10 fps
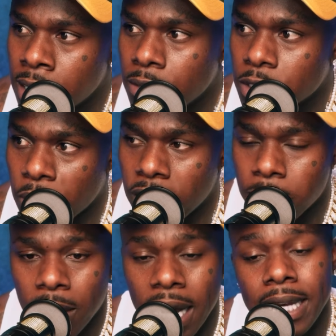It was preyed
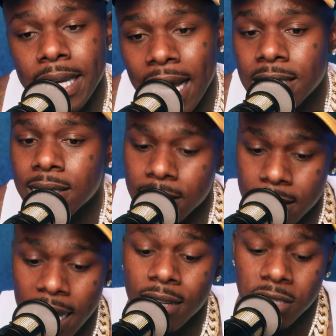upon, and that
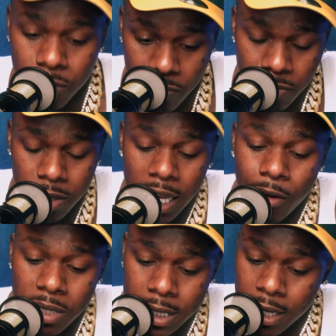
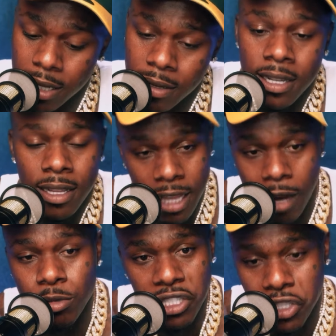was
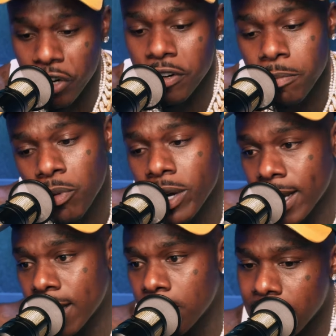the turning point
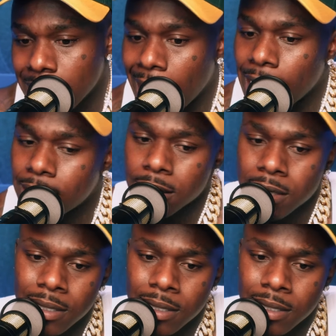in me, like